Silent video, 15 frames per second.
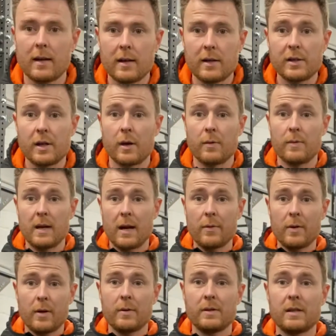So now
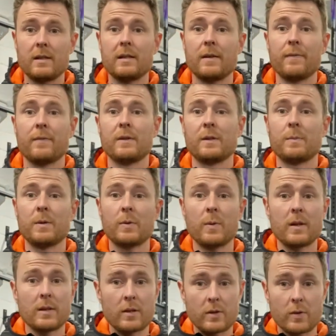notice the difference
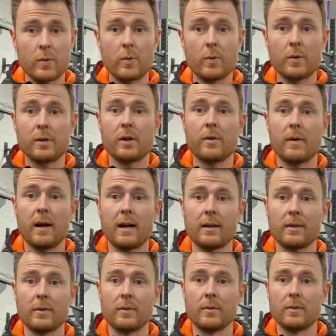between the torso
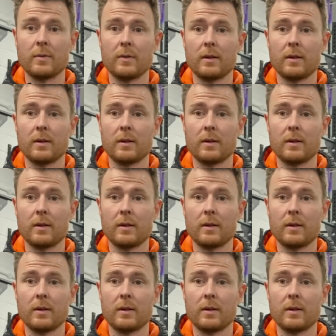angle.